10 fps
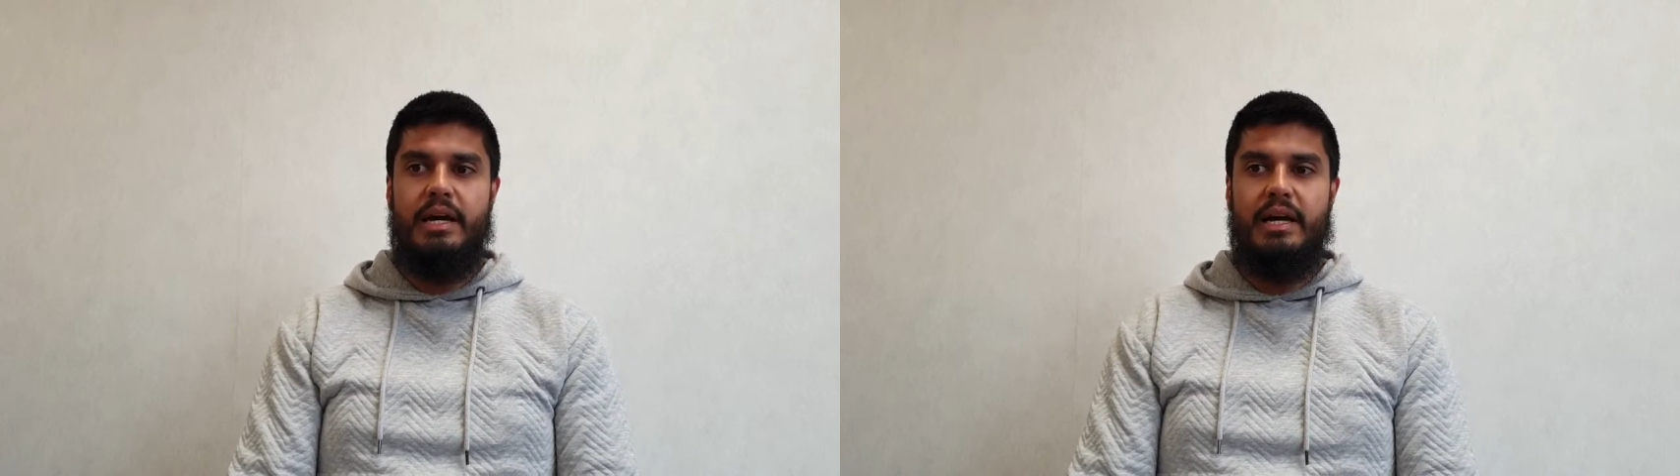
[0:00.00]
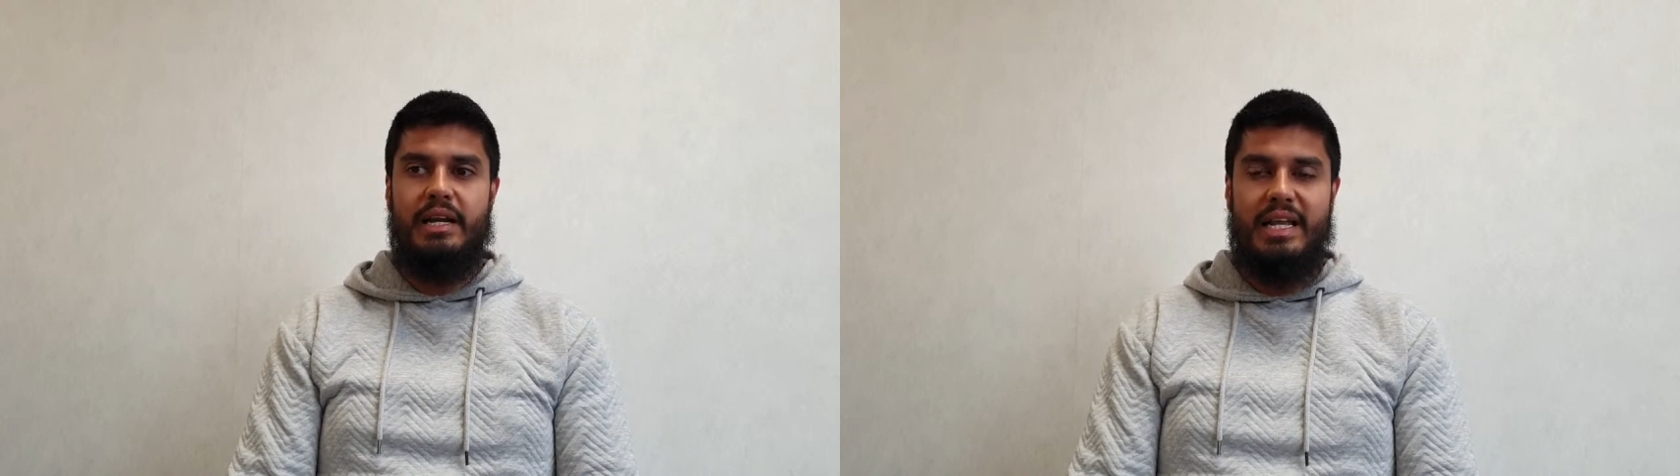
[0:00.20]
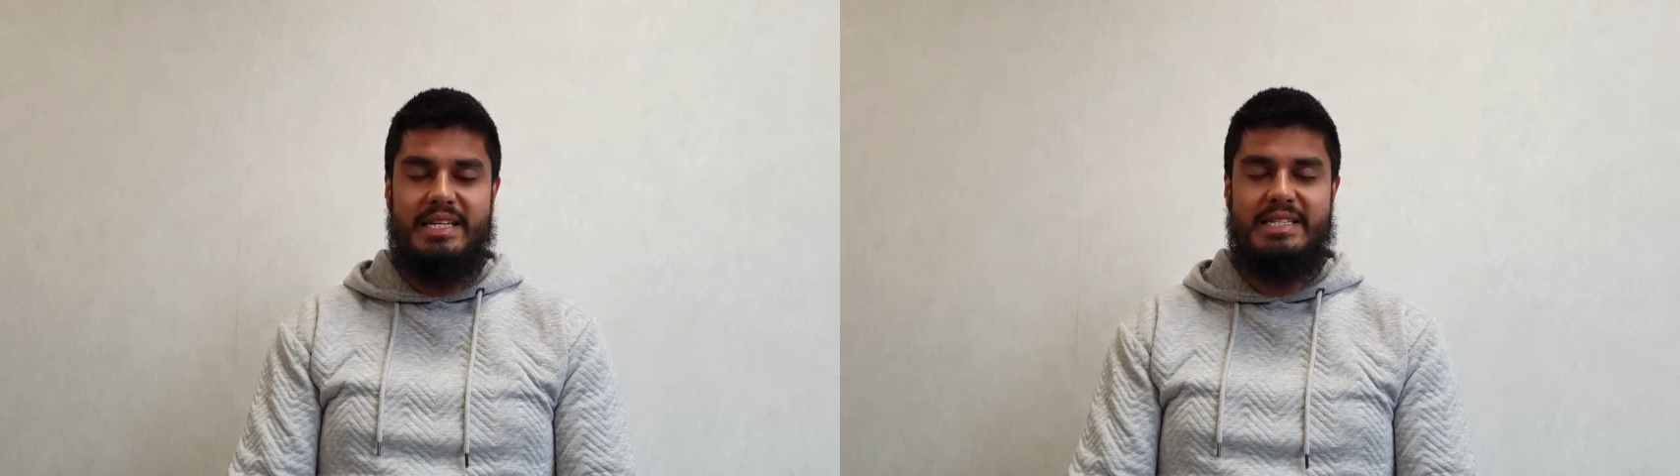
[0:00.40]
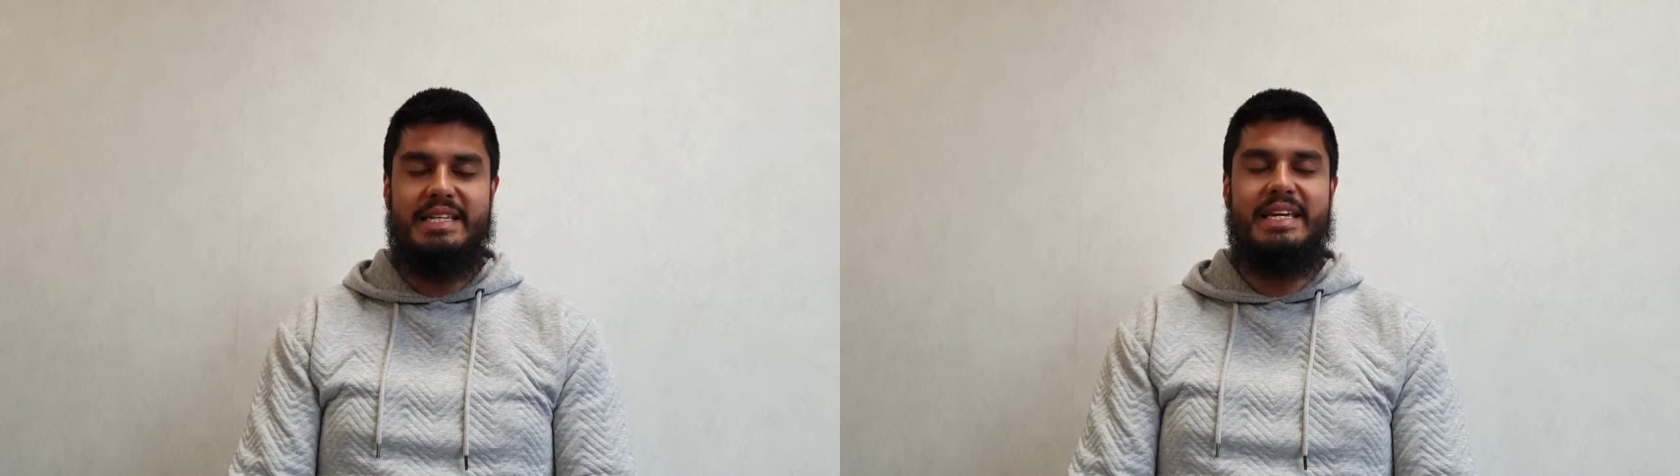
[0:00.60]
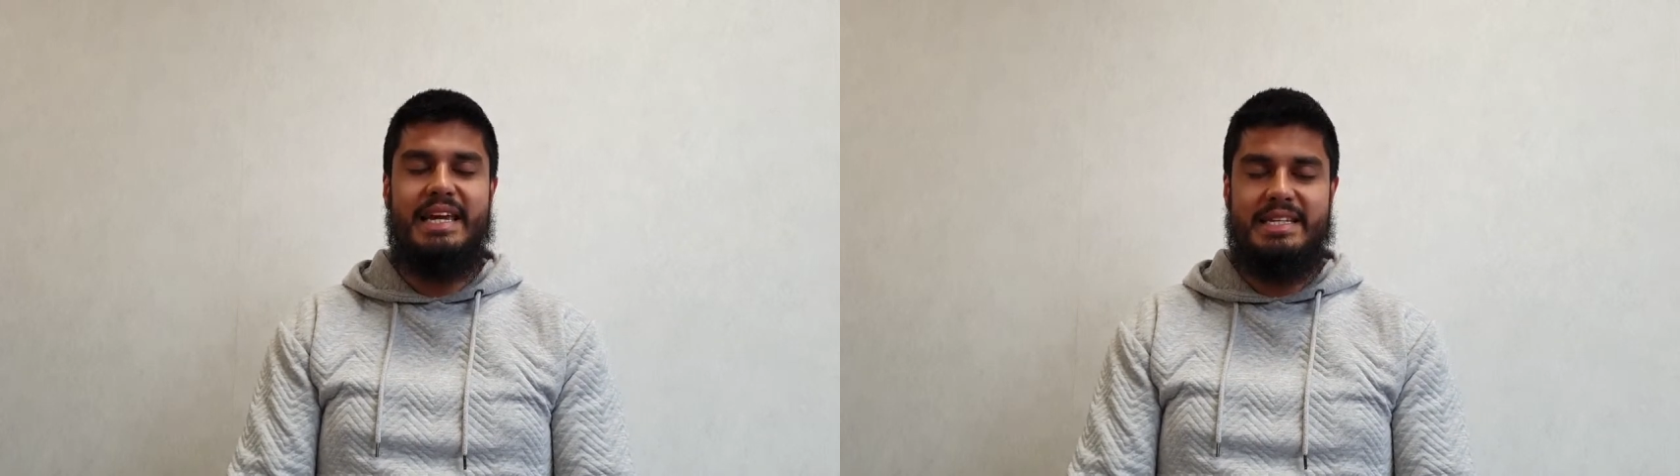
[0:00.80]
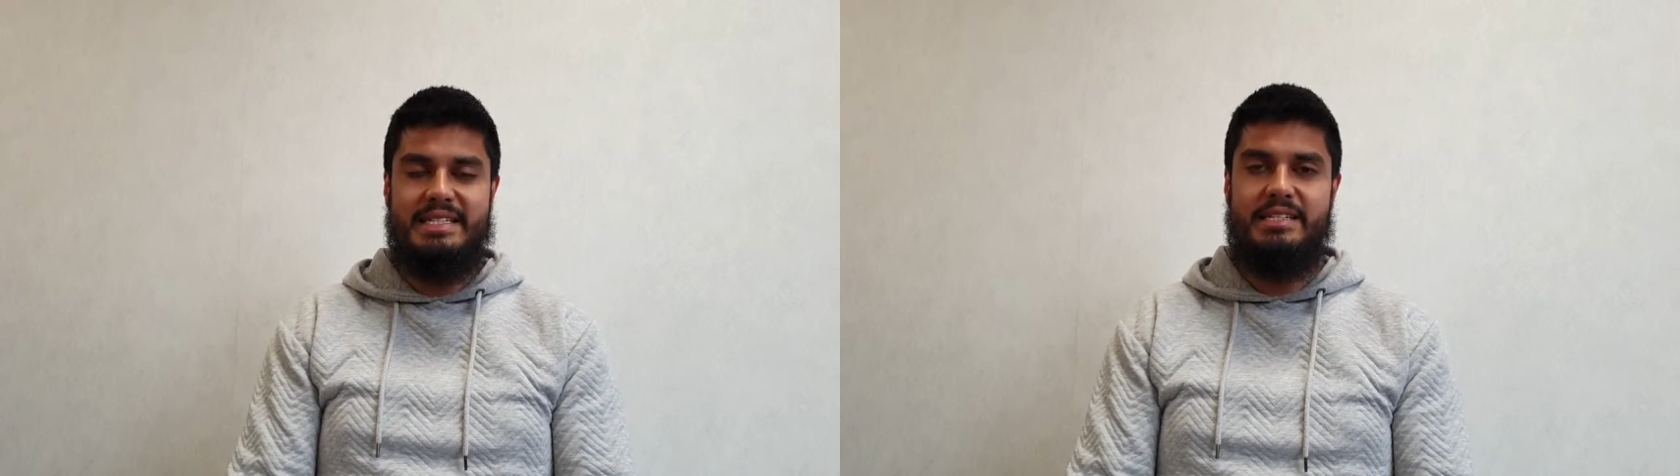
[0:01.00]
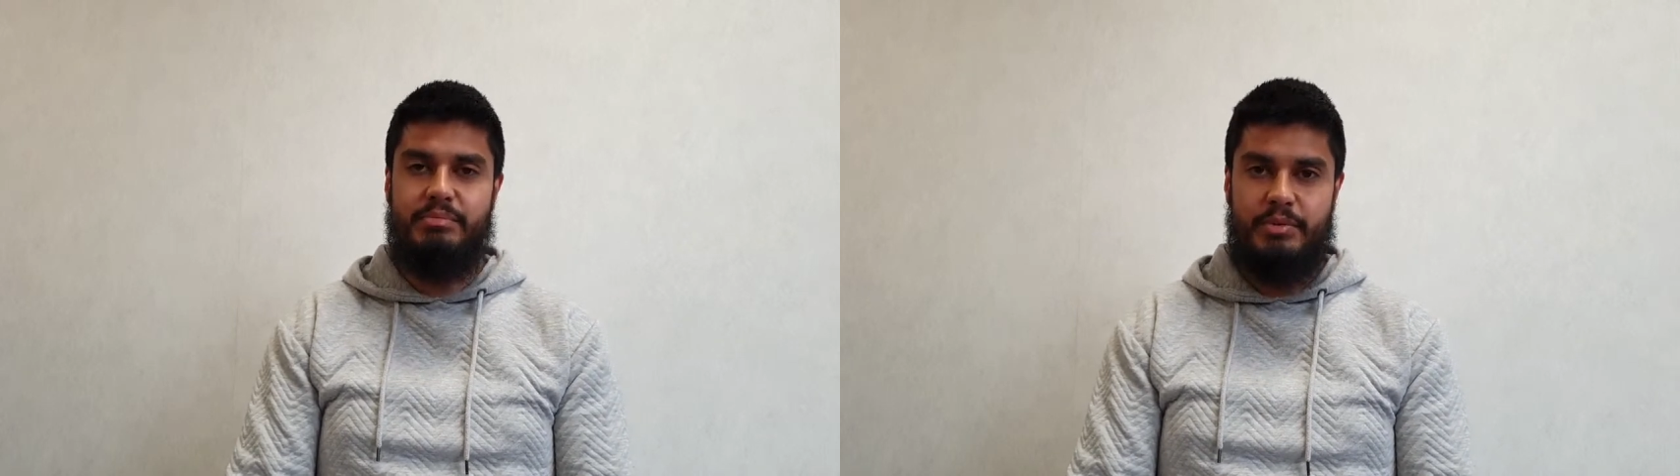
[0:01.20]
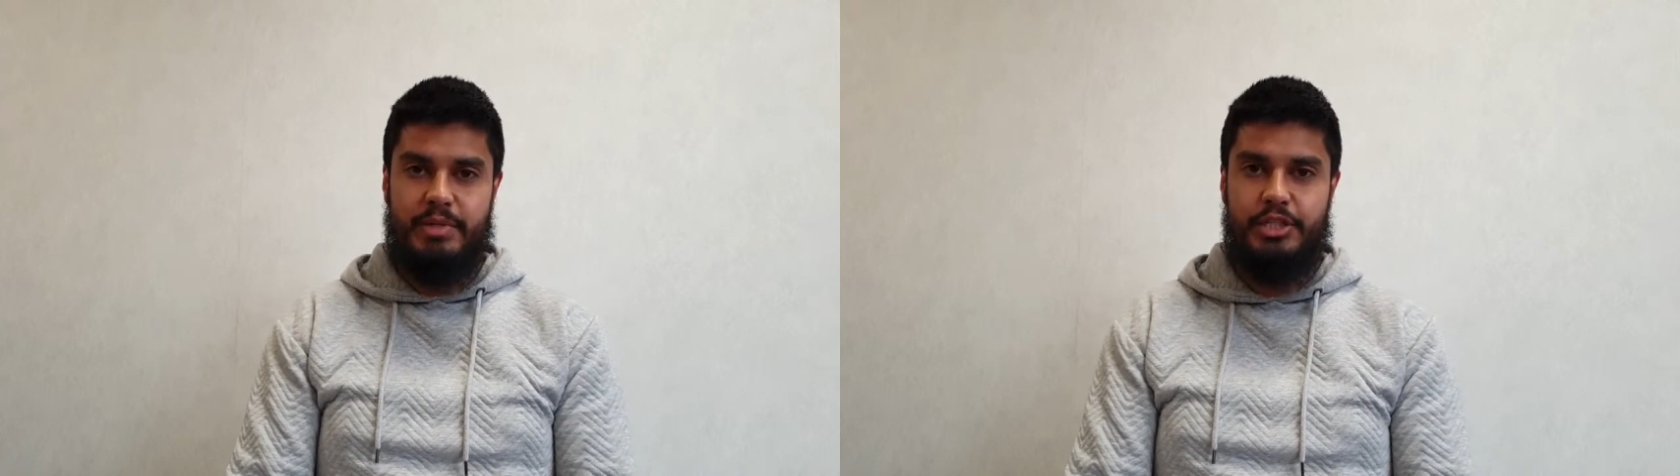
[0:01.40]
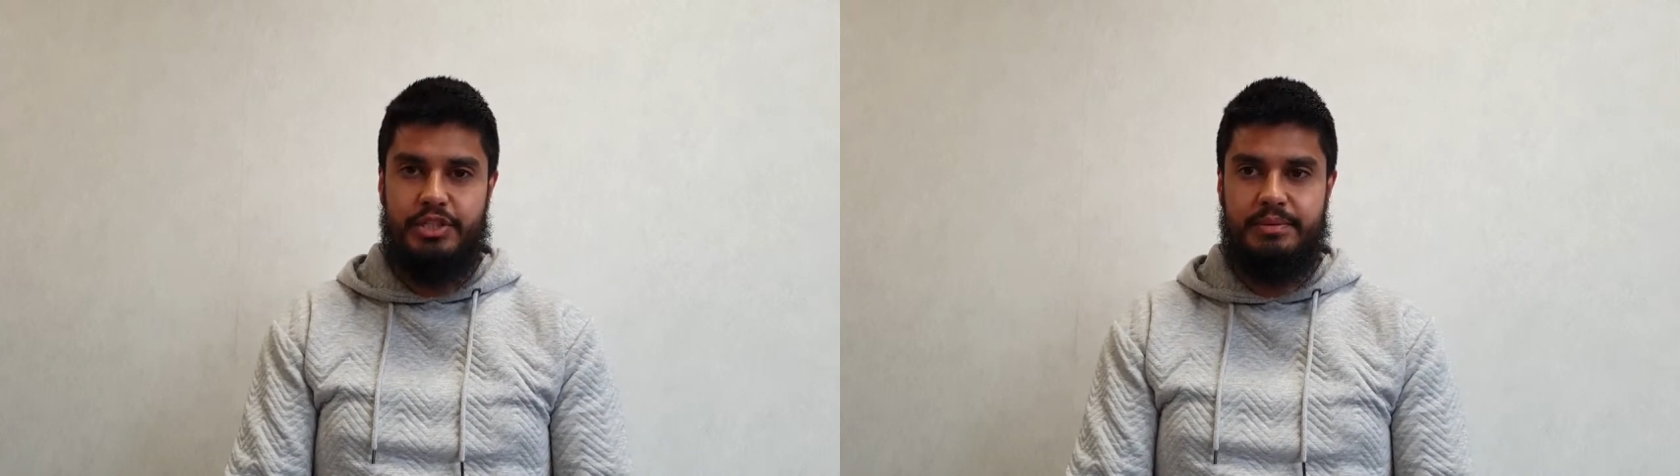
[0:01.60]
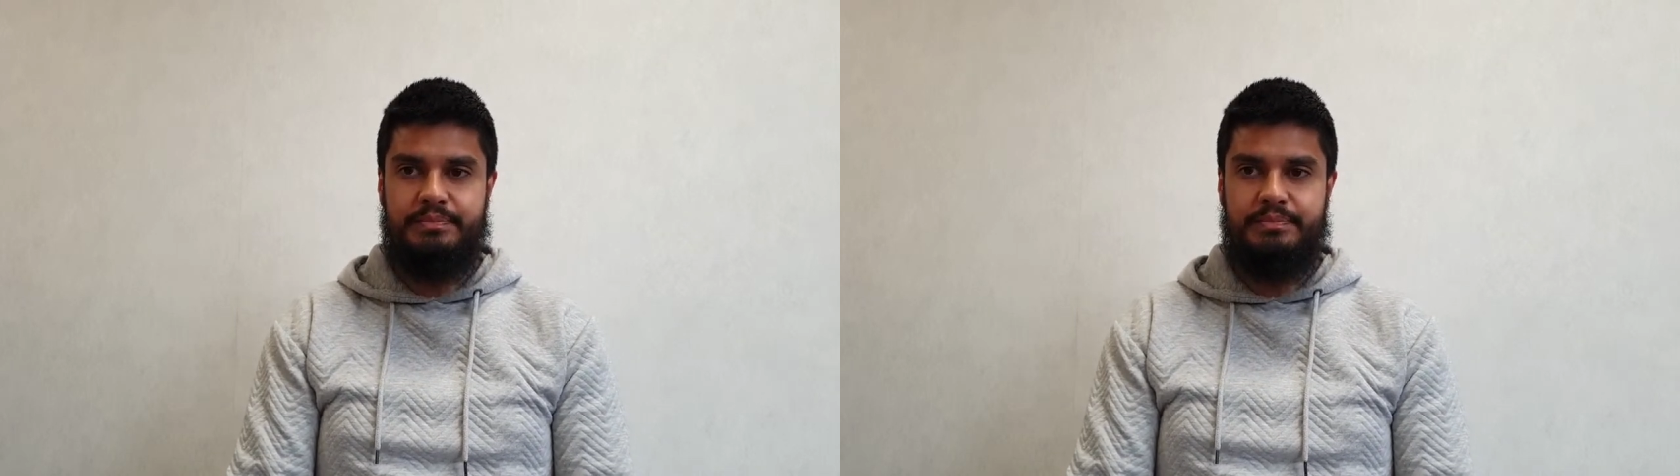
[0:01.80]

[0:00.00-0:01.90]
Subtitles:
unless he has his permission.